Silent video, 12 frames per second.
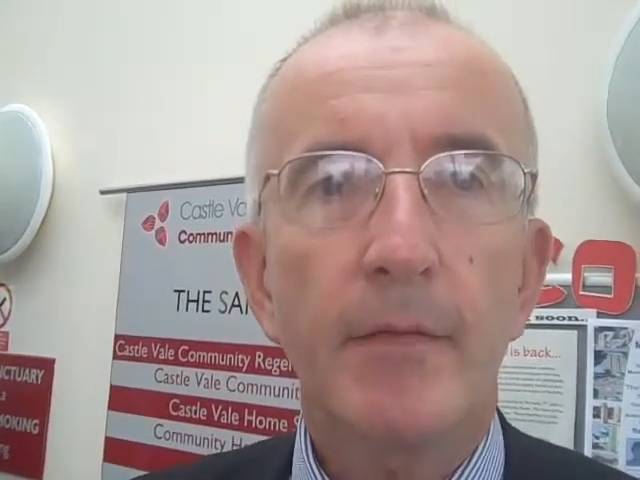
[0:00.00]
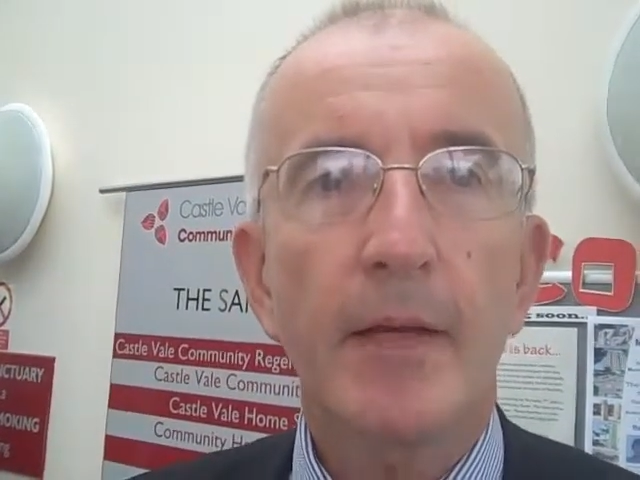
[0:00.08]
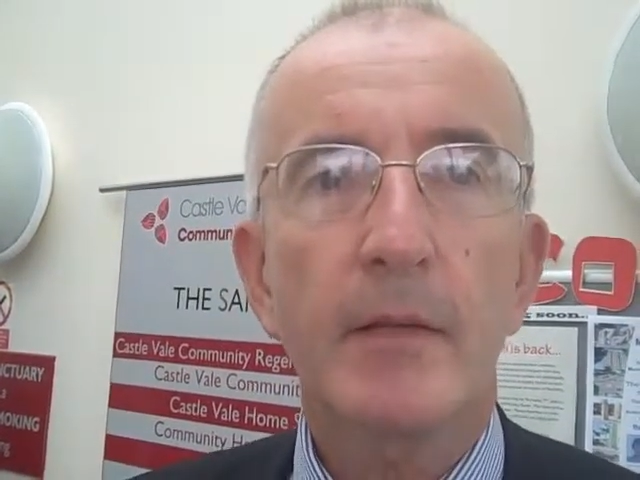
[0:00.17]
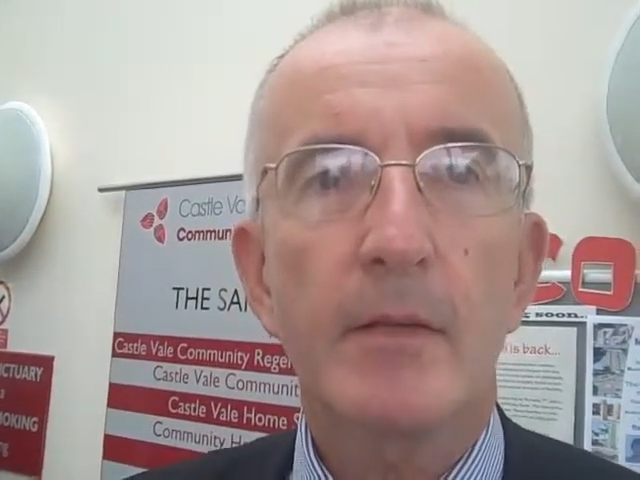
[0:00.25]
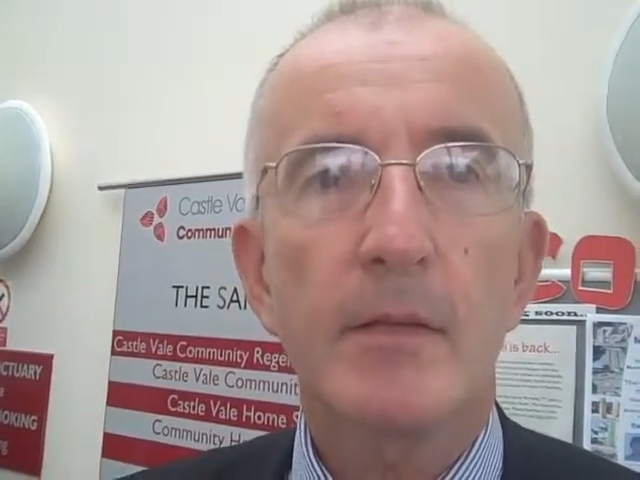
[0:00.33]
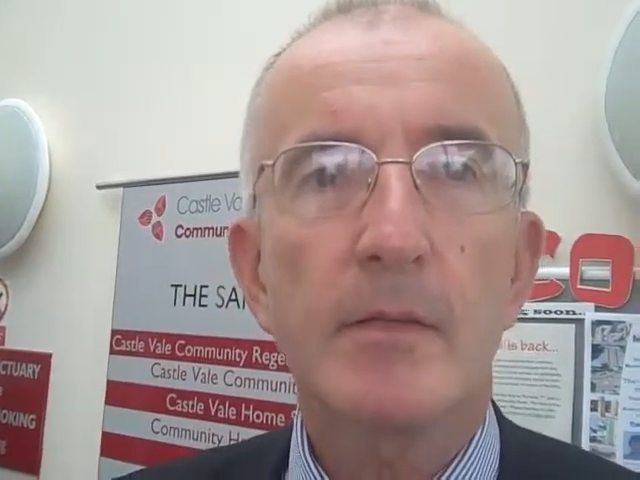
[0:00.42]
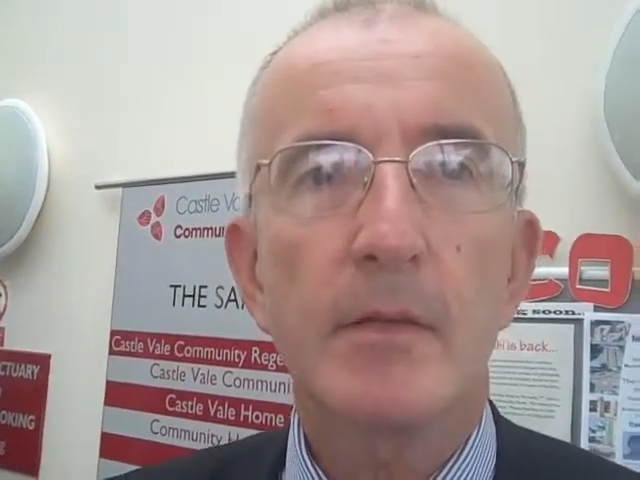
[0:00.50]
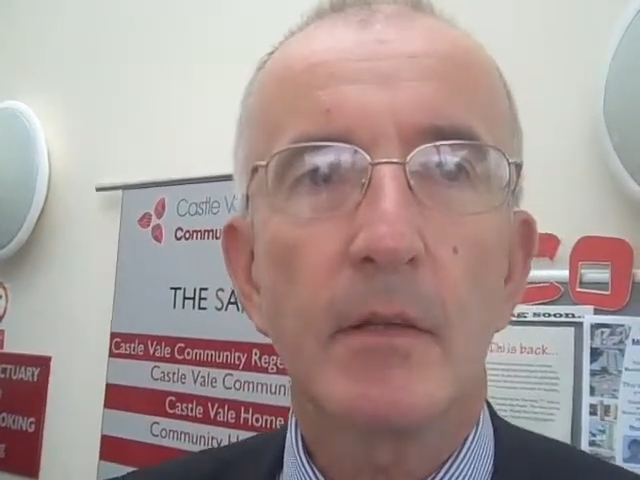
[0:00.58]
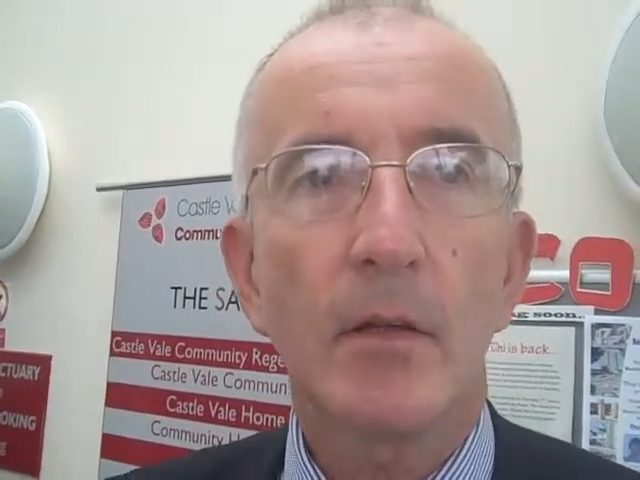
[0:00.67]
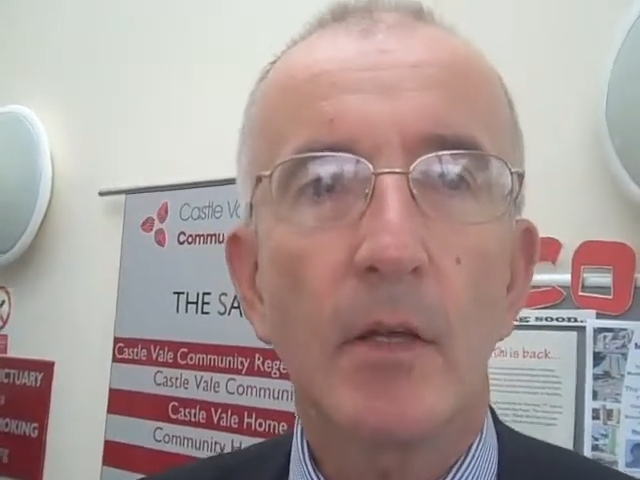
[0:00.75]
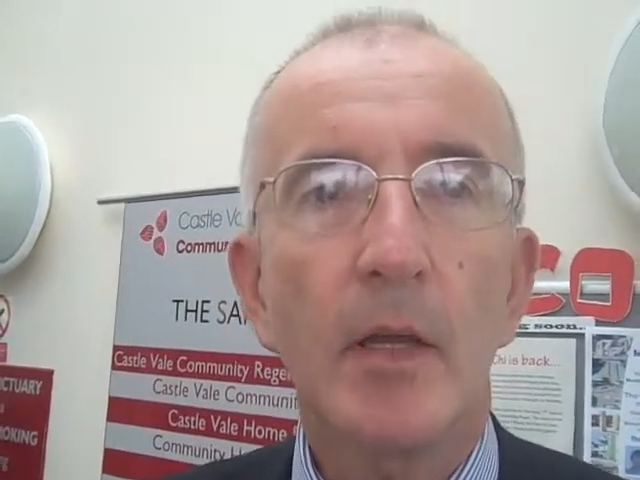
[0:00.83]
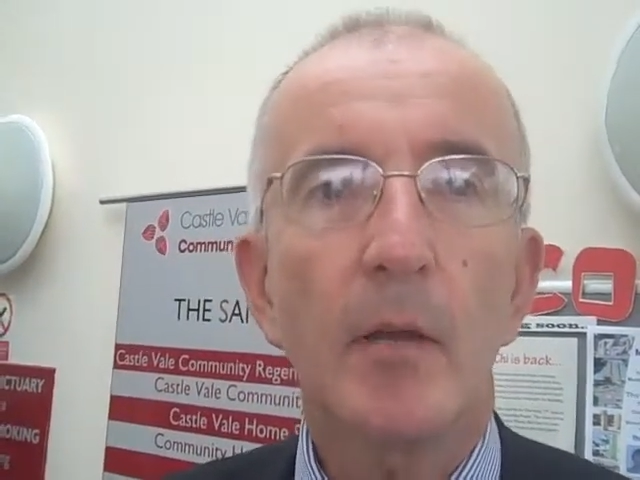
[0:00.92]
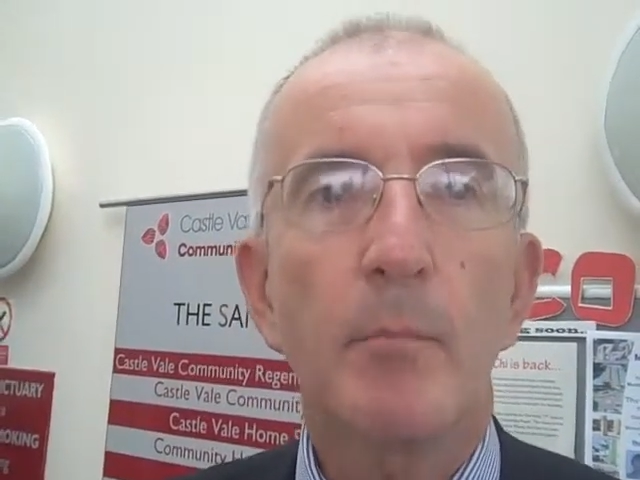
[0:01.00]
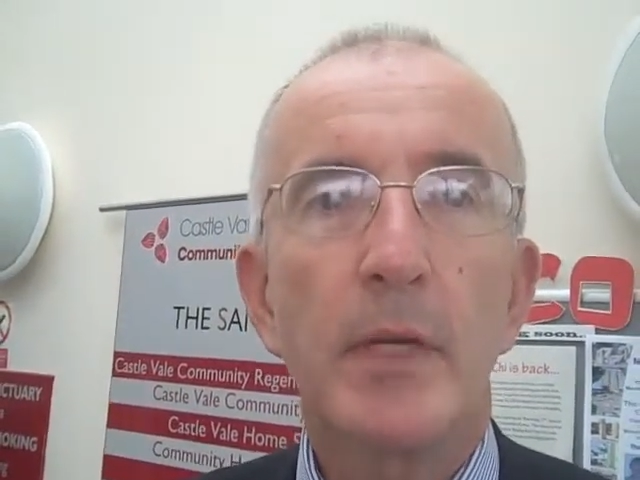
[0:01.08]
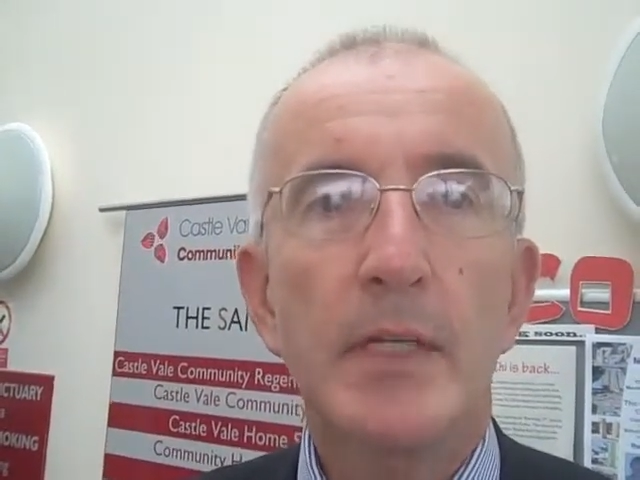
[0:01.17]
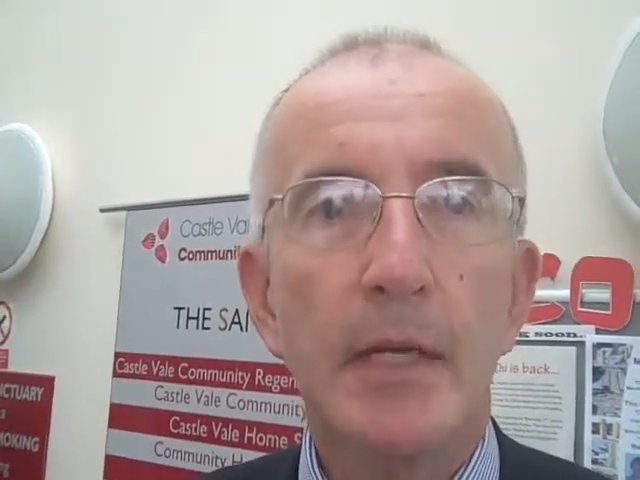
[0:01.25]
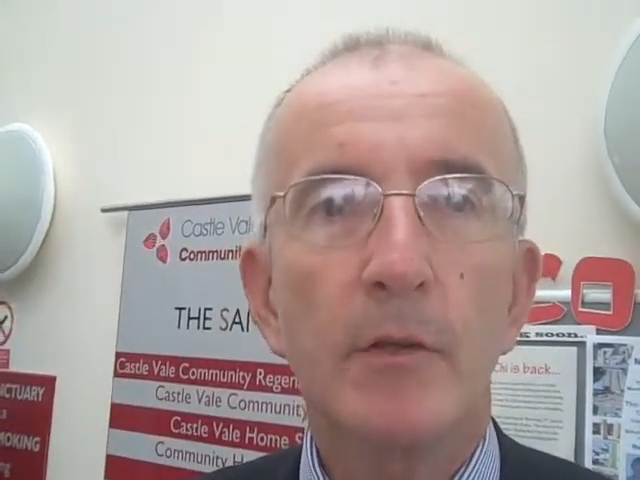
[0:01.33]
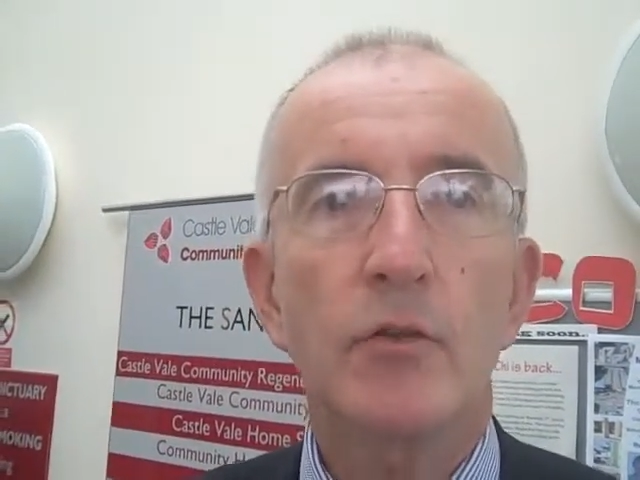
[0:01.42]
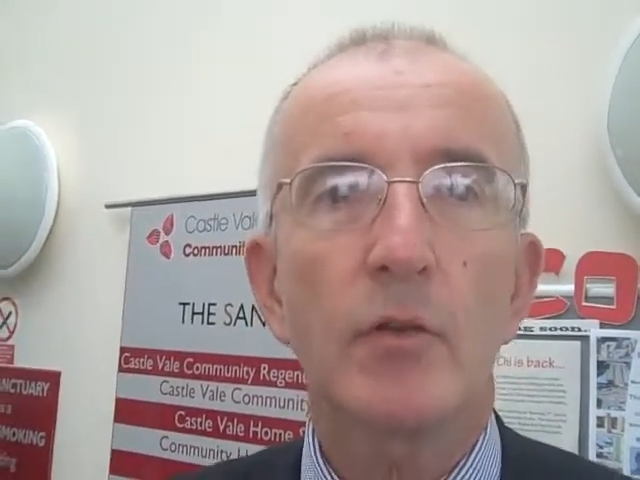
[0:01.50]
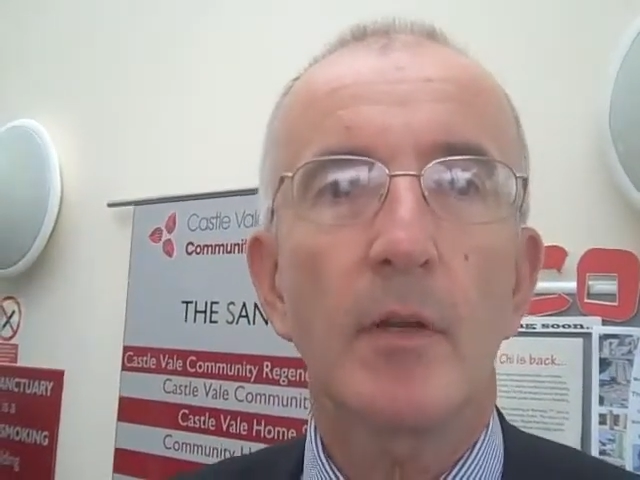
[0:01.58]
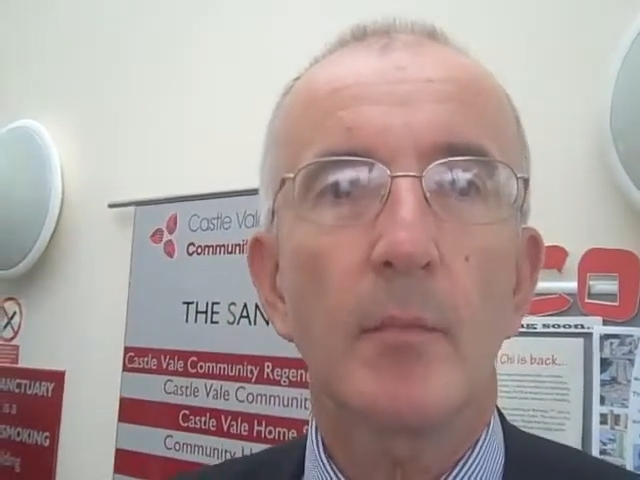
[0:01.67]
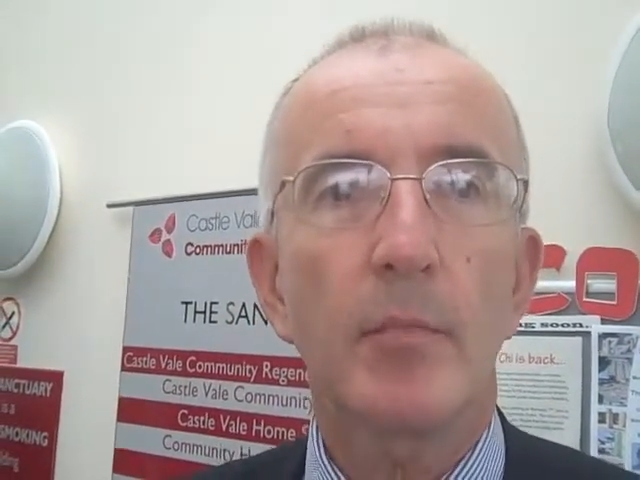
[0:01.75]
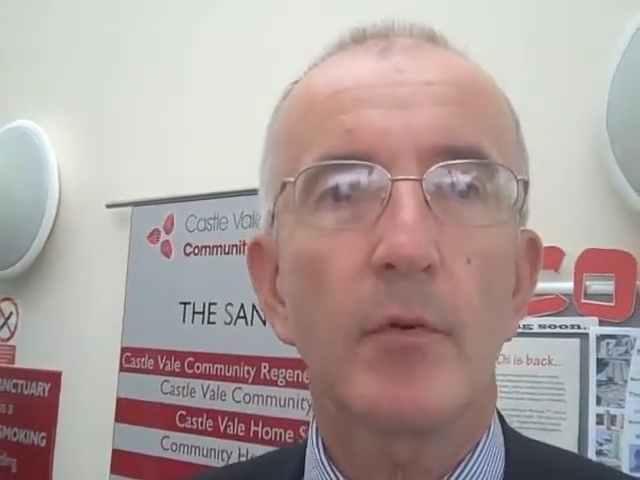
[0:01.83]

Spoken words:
factors, the key potential